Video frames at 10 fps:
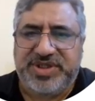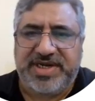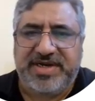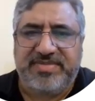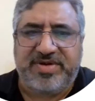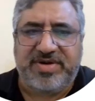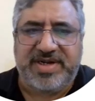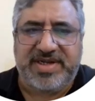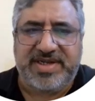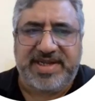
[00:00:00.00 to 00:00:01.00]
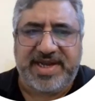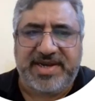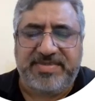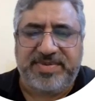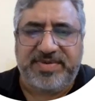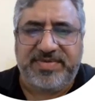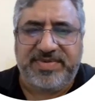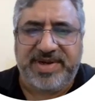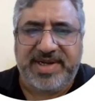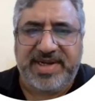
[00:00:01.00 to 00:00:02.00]
channel modeling can
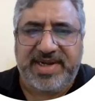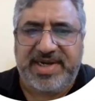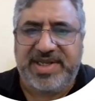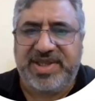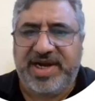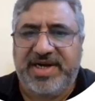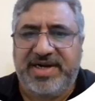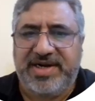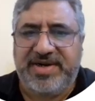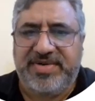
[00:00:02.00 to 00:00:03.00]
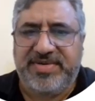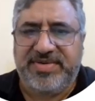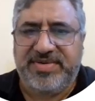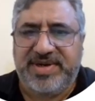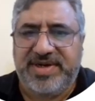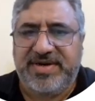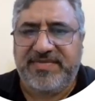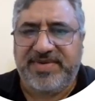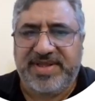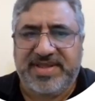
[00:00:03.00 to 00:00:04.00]
improve insight into
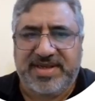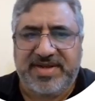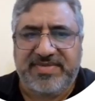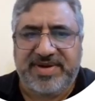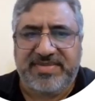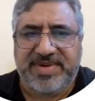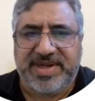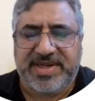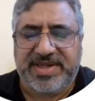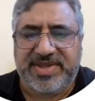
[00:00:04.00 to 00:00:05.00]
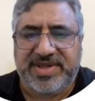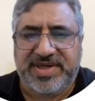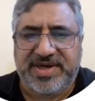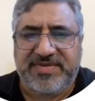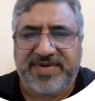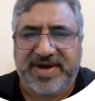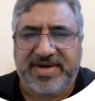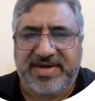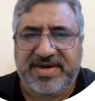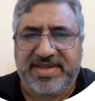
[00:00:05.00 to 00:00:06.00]
interference level by considering
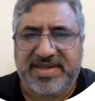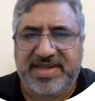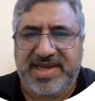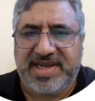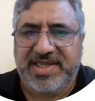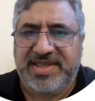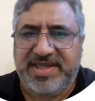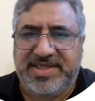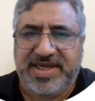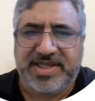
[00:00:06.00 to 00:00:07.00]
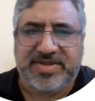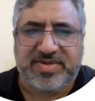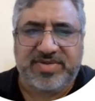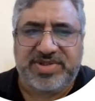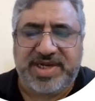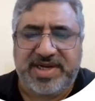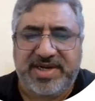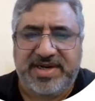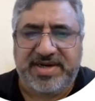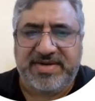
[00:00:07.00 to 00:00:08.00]
factors such as
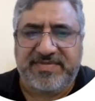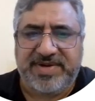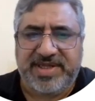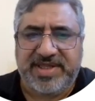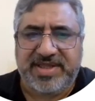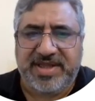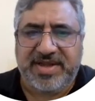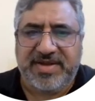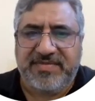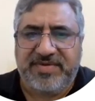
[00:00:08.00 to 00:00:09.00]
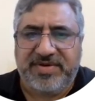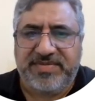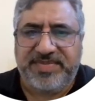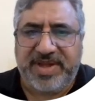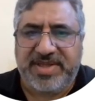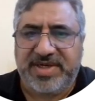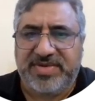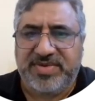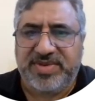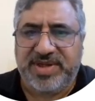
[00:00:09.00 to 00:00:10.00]
co-channel interference from other
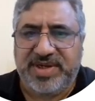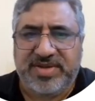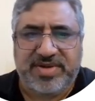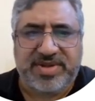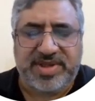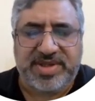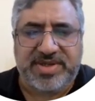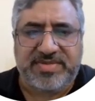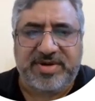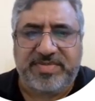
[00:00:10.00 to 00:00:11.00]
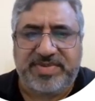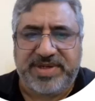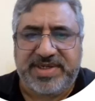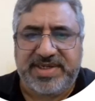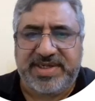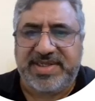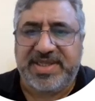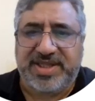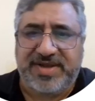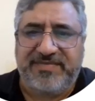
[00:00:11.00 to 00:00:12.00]
users or system operating in the
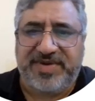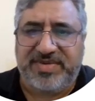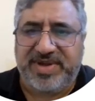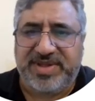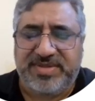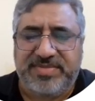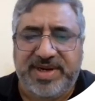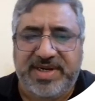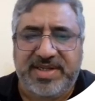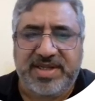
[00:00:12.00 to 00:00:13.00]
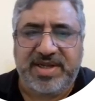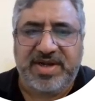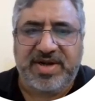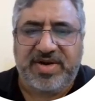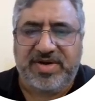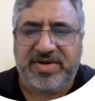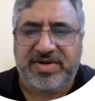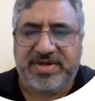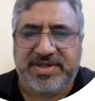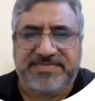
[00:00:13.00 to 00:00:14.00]
same frequency band
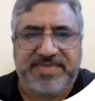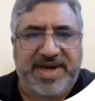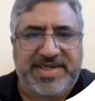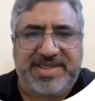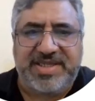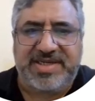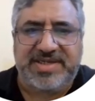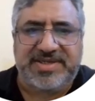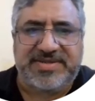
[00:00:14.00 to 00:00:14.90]
or adjust